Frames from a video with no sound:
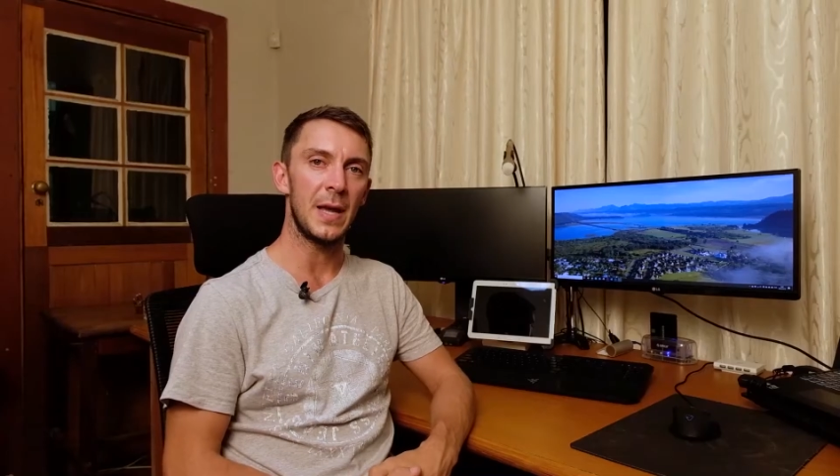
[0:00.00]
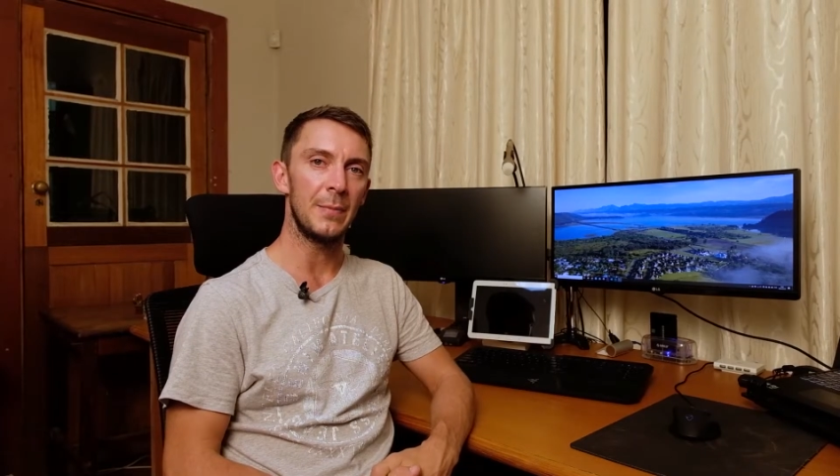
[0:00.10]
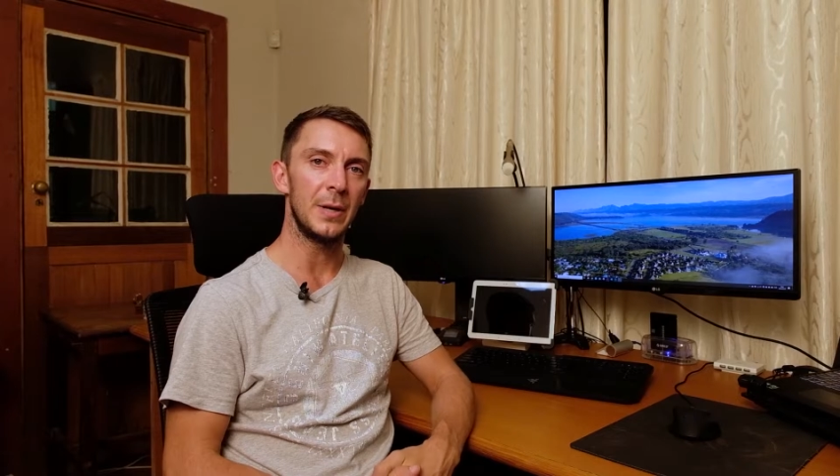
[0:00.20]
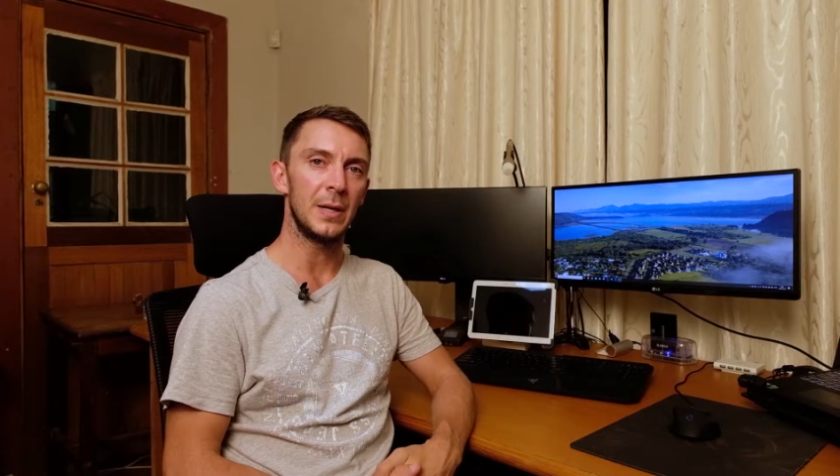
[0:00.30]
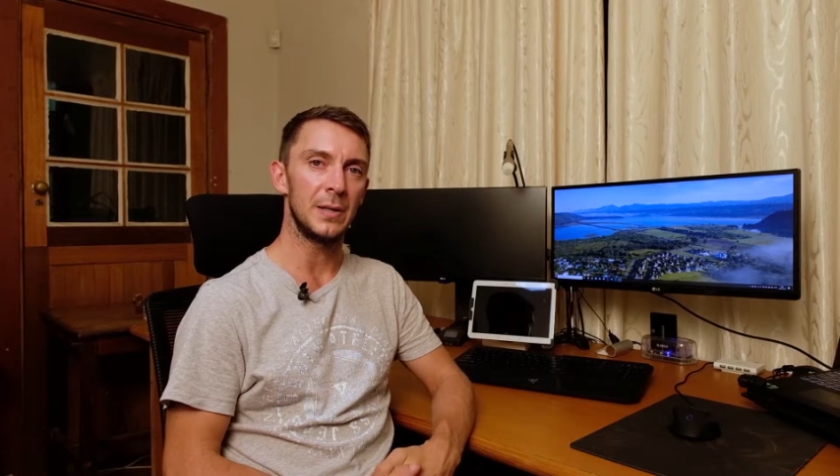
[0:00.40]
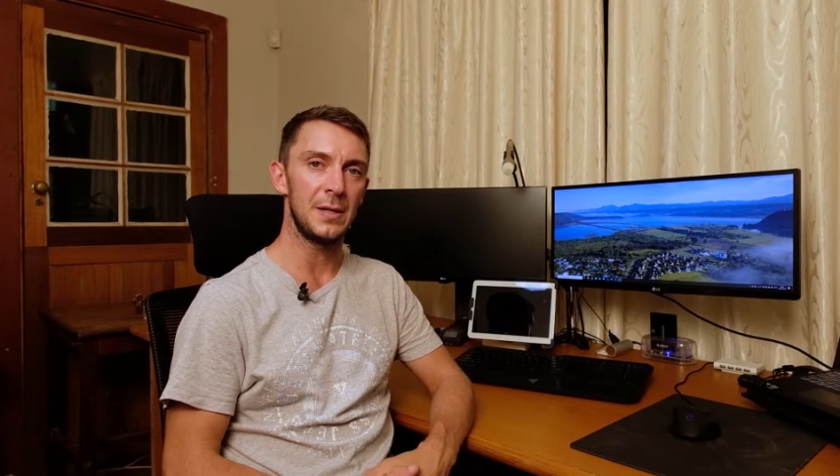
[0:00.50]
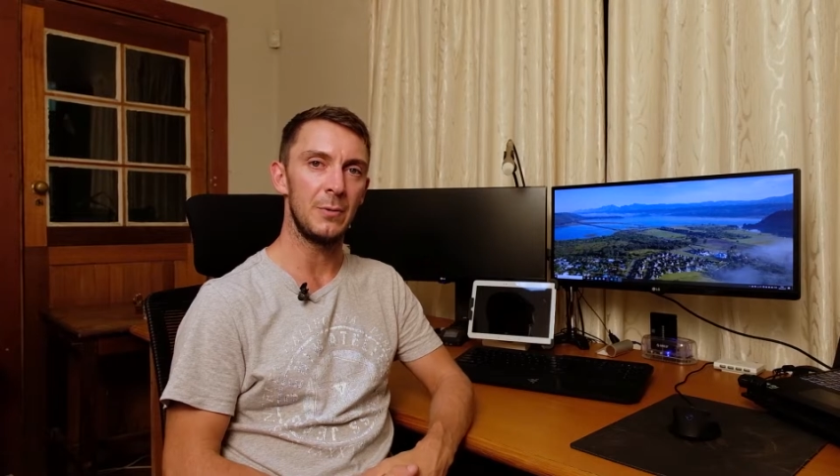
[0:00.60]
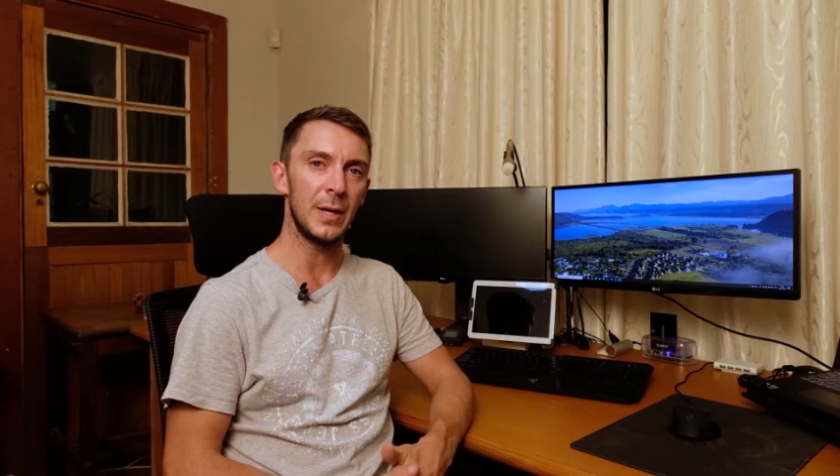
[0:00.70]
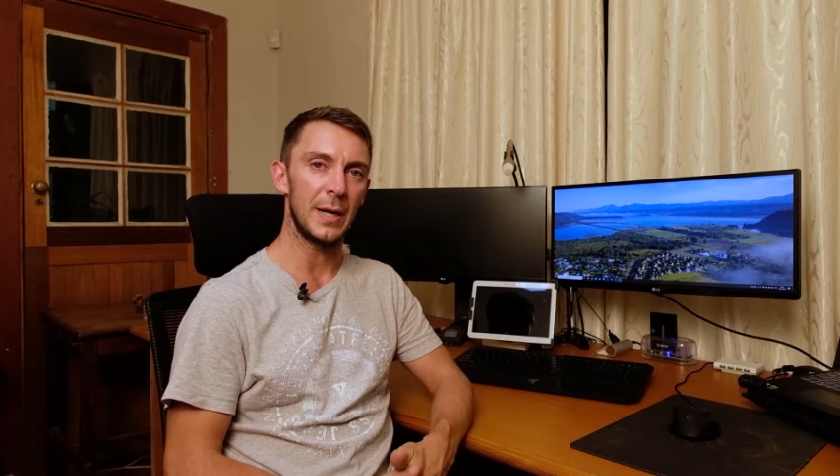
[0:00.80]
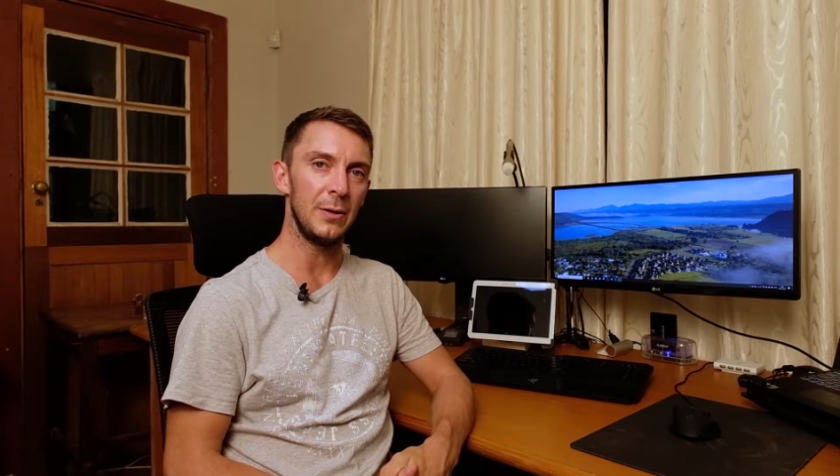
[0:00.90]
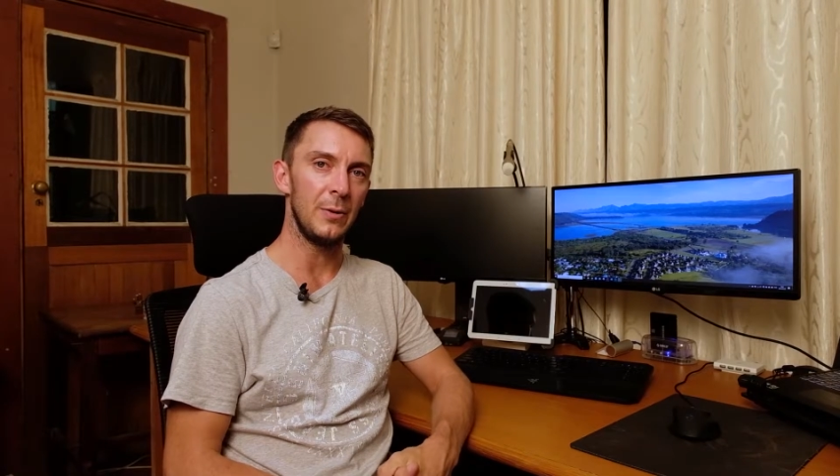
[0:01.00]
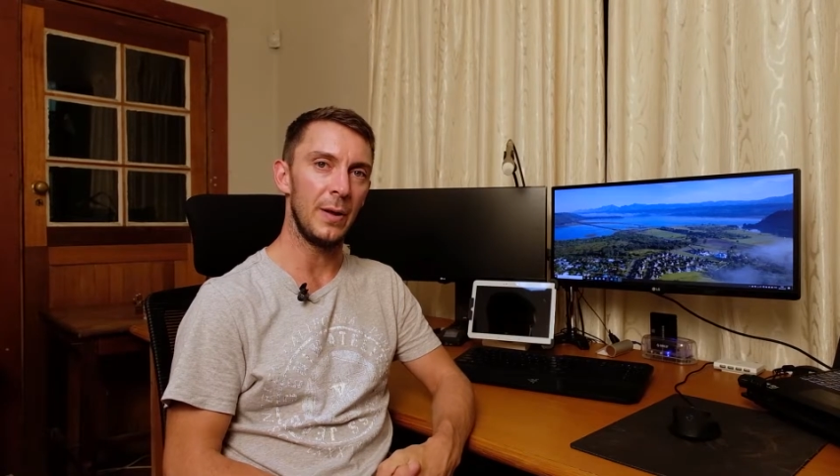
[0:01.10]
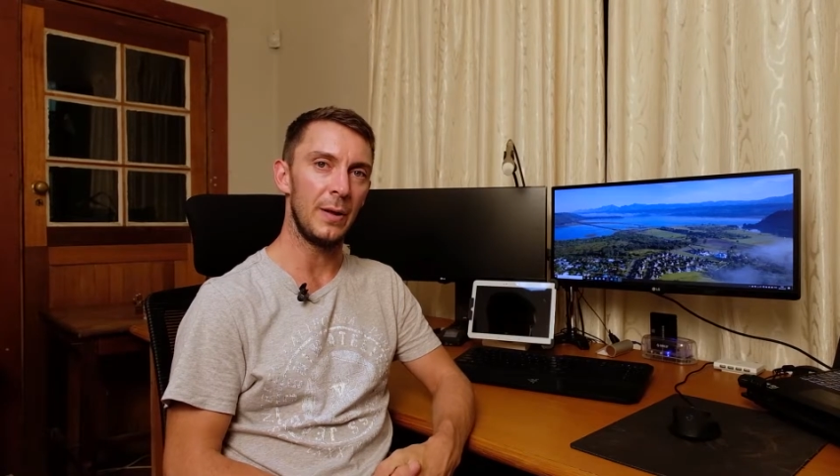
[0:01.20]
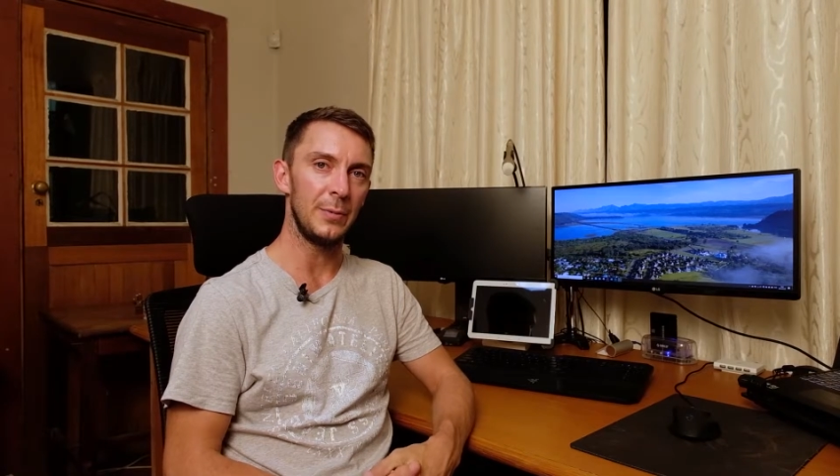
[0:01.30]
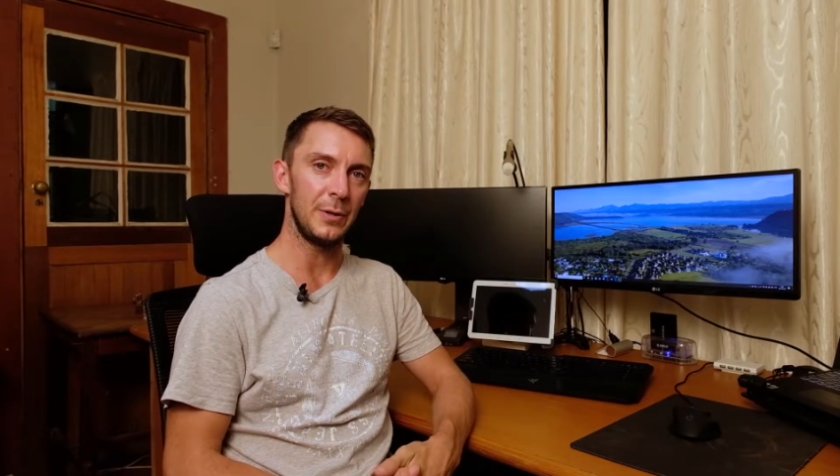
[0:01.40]
camera and I'll see what I can do
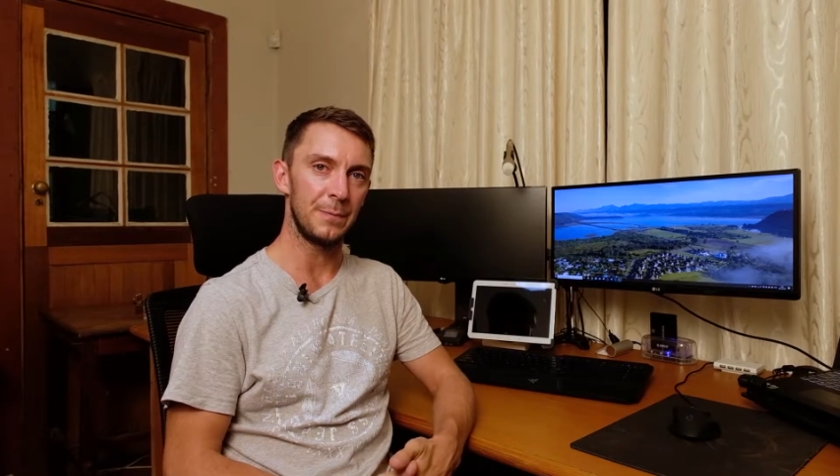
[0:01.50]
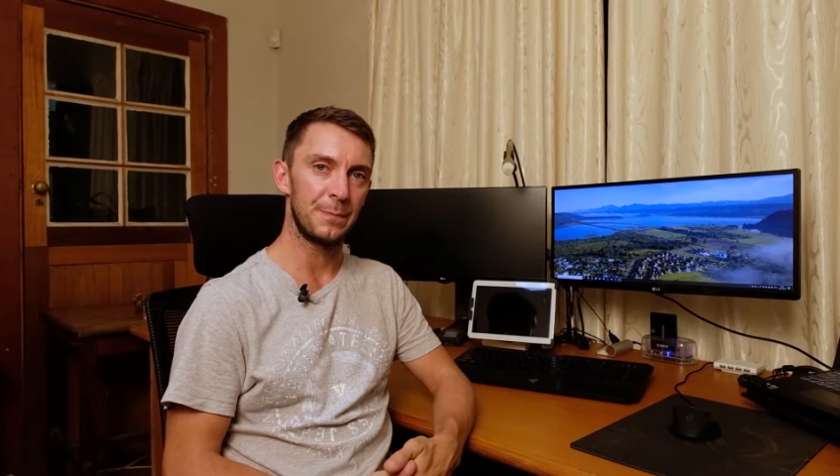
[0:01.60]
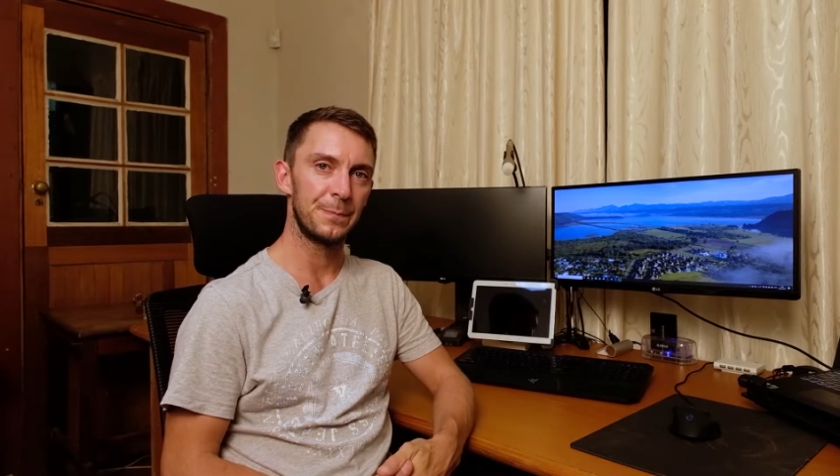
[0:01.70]
to help you.